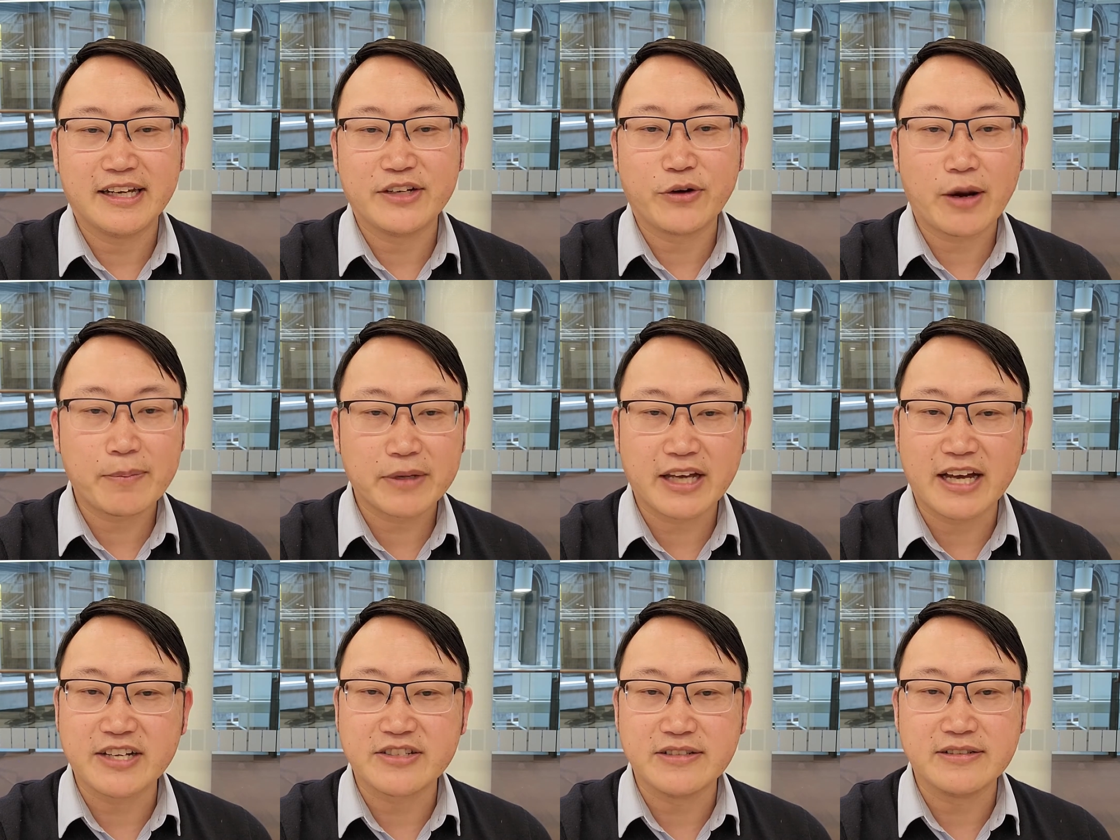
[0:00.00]
In your
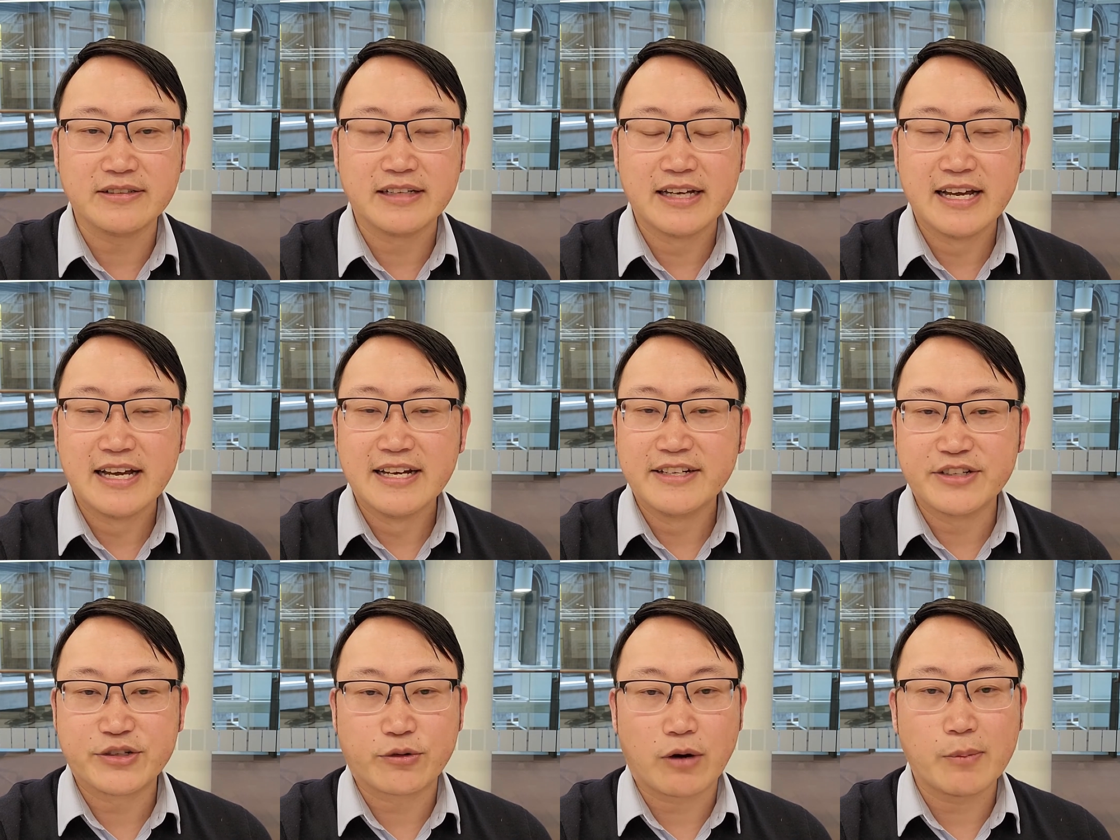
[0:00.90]
application,
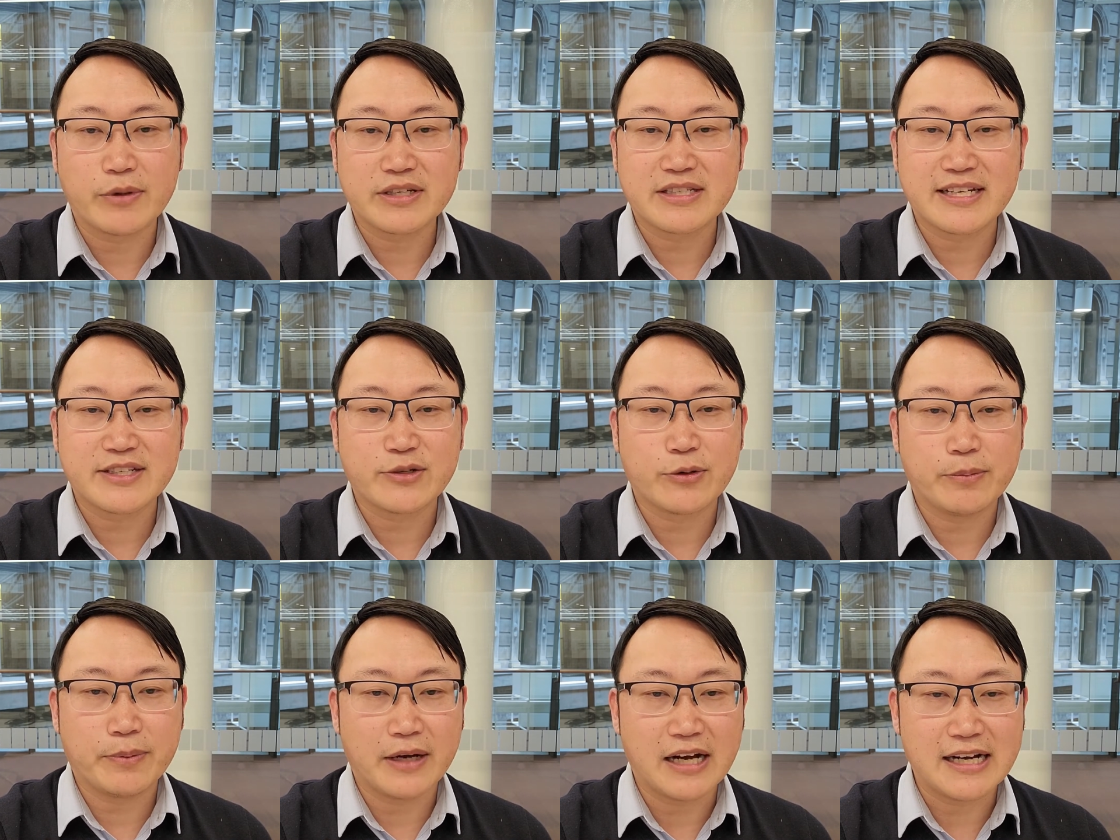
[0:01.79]
describe what sets
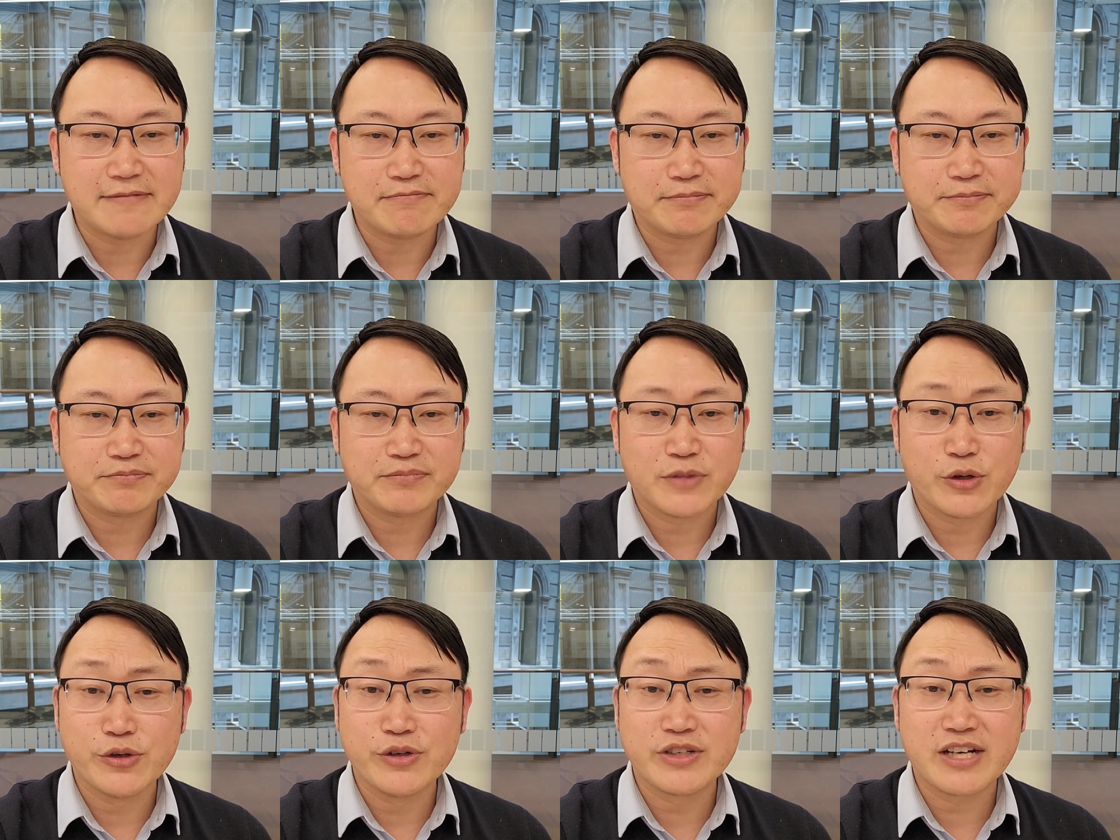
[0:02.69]
you apart,
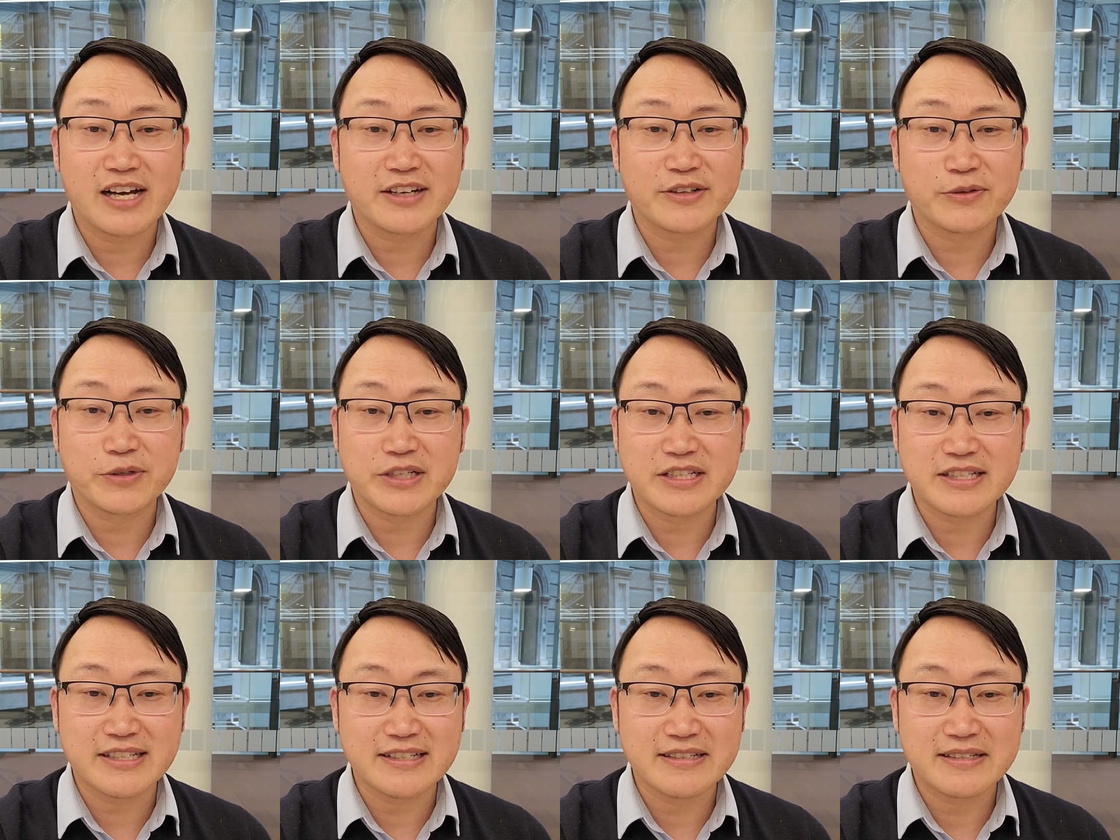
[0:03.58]
who your target
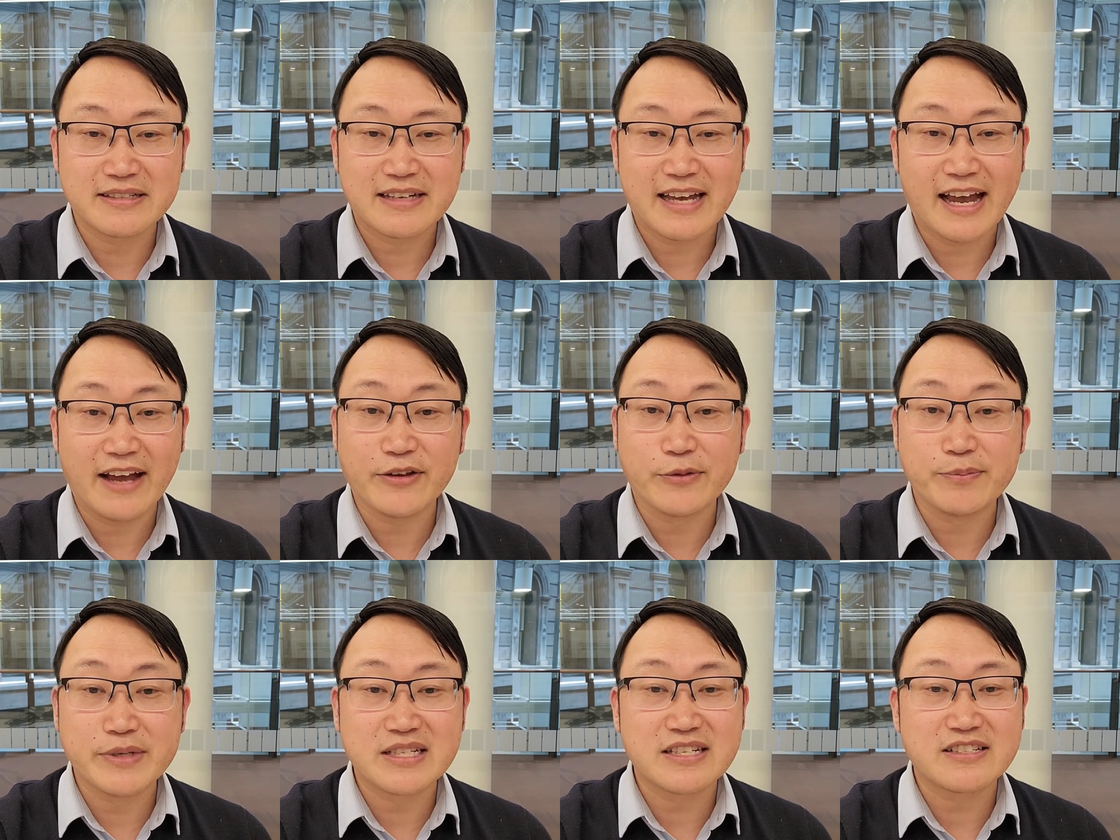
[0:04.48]
audience is, how your
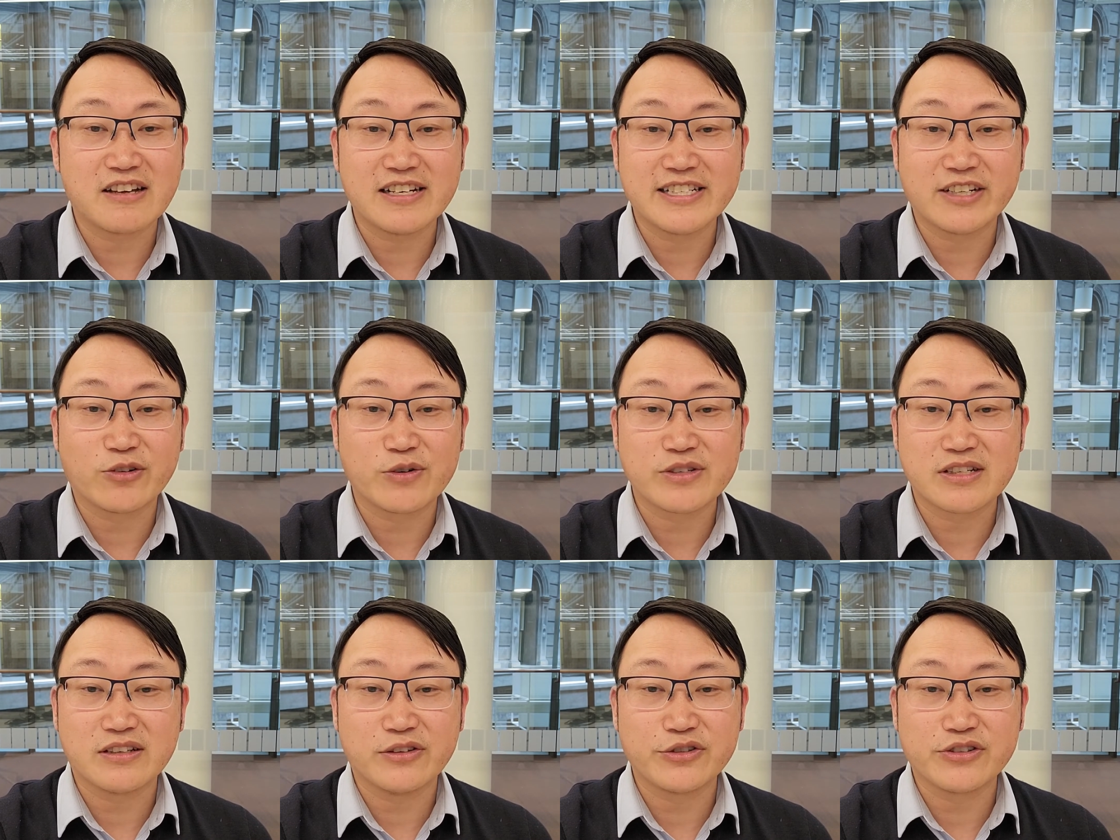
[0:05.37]
business idea or
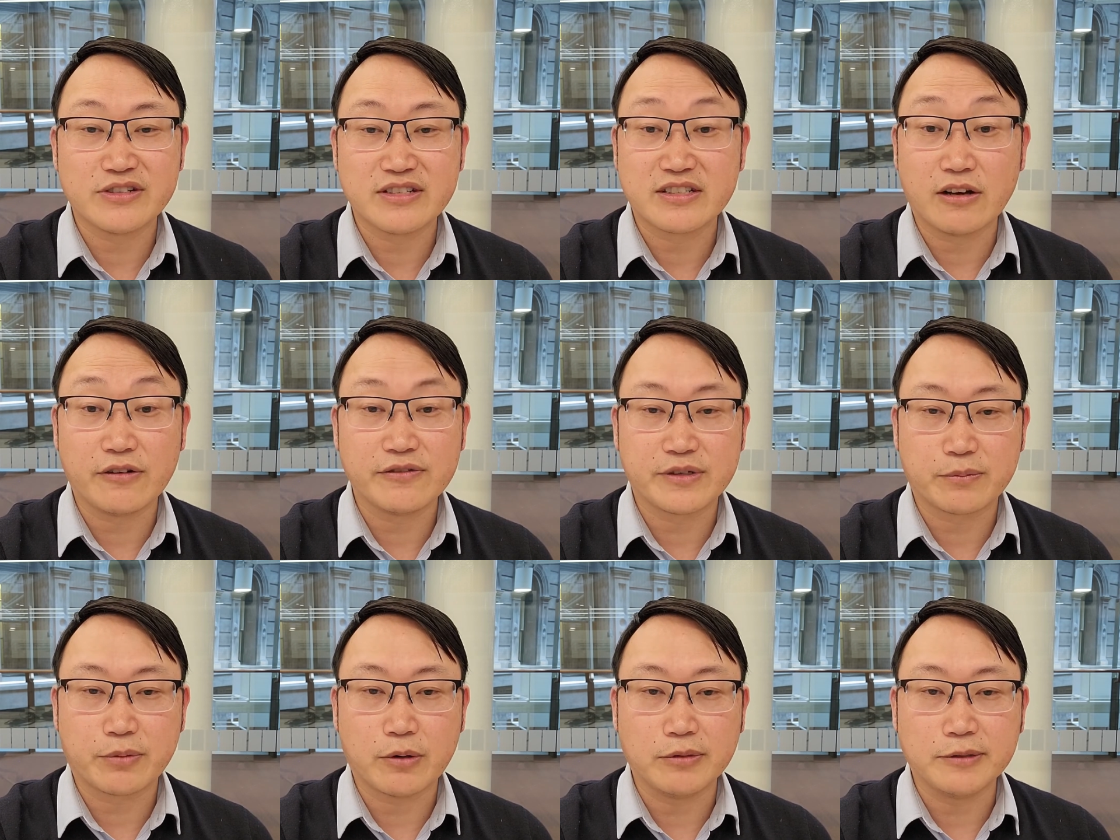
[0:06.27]
solution solves
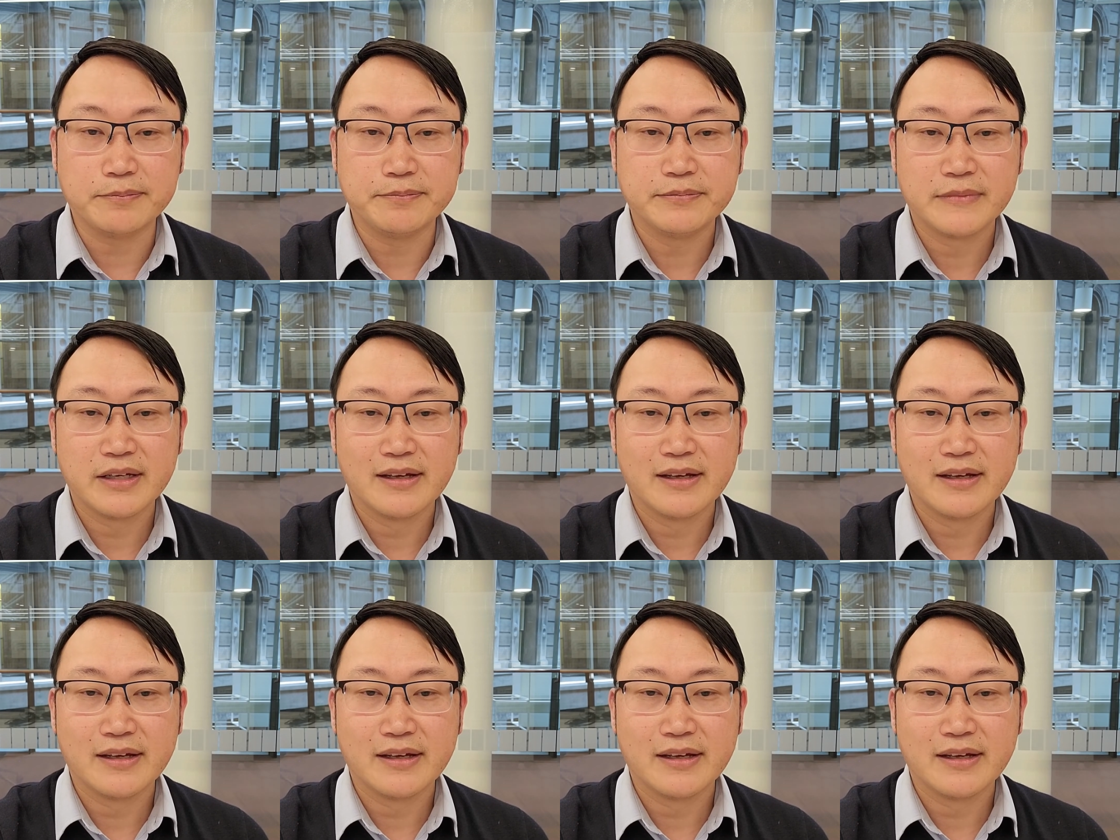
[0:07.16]
a problem,